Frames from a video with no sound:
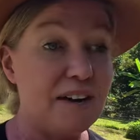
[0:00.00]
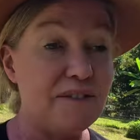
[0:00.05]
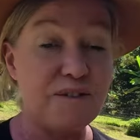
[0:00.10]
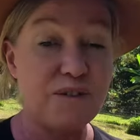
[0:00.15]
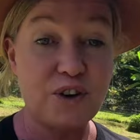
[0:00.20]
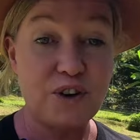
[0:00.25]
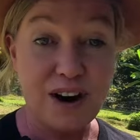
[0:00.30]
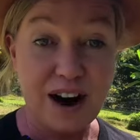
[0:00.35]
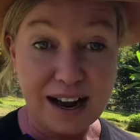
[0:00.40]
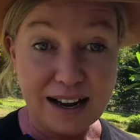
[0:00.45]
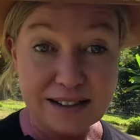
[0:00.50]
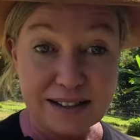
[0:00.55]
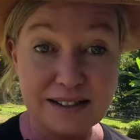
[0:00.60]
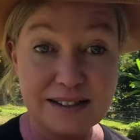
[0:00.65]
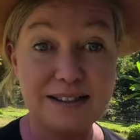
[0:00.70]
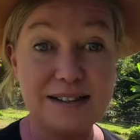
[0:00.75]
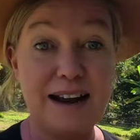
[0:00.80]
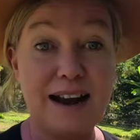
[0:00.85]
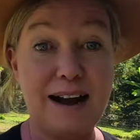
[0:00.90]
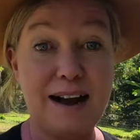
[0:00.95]
For
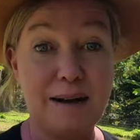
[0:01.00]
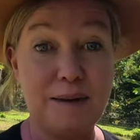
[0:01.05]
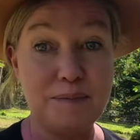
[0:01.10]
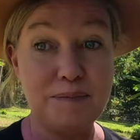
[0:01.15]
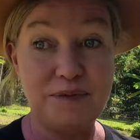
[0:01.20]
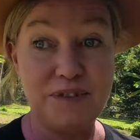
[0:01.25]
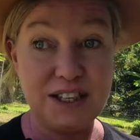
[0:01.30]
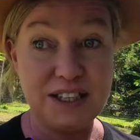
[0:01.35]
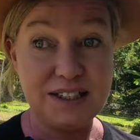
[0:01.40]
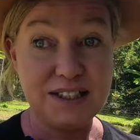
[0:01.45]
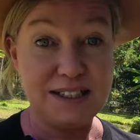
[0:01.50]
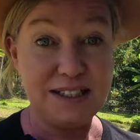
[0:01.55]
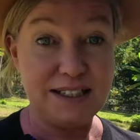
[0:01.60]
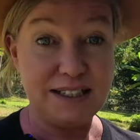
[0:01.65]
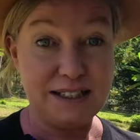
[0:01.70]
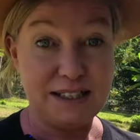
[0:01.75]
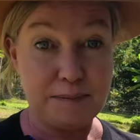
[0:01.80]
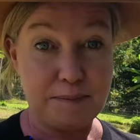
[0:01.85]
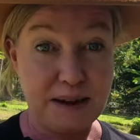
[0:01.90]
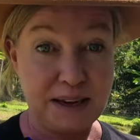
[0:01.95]
us, um, this
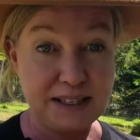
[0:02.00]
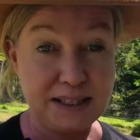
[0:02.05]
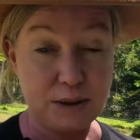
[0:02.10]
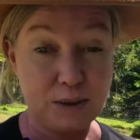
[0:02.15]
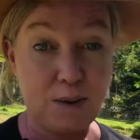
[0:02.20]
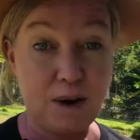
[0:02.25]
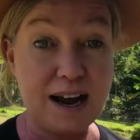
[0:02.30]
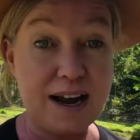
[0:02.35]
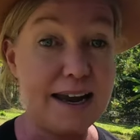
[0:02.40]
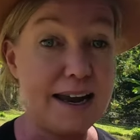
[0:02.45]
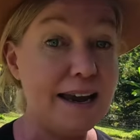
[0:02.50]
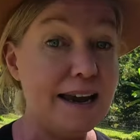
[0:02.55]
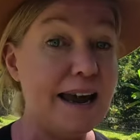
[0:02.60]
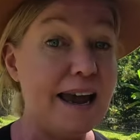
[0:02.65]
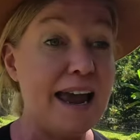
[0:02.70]
is the best way